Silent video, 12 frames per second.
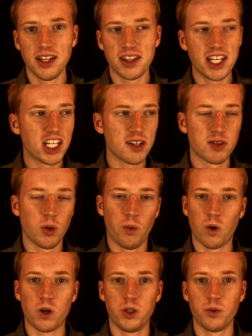the end of the
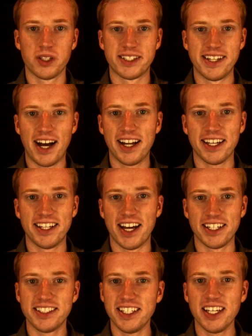world was not an
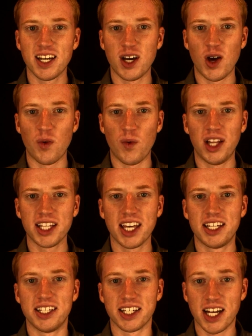idea
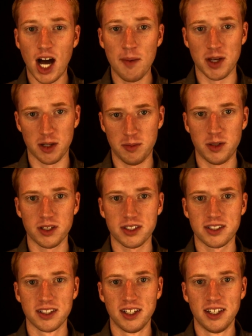relegated to comic books.